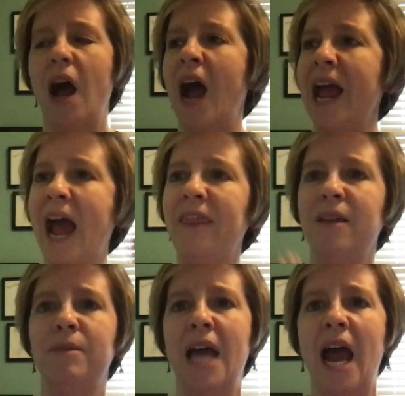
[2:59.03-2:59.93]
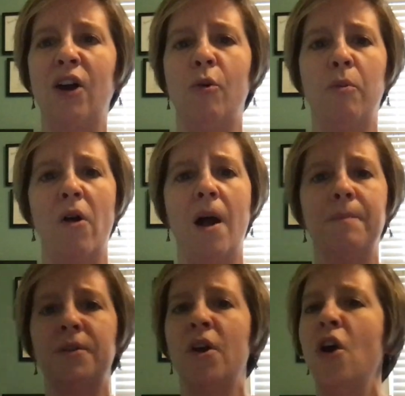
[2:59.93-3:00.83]
I had them tackle
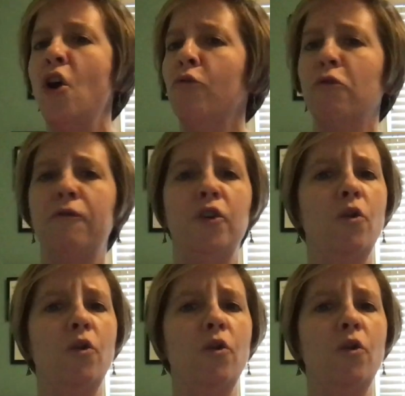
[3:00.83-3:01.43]
prompts, review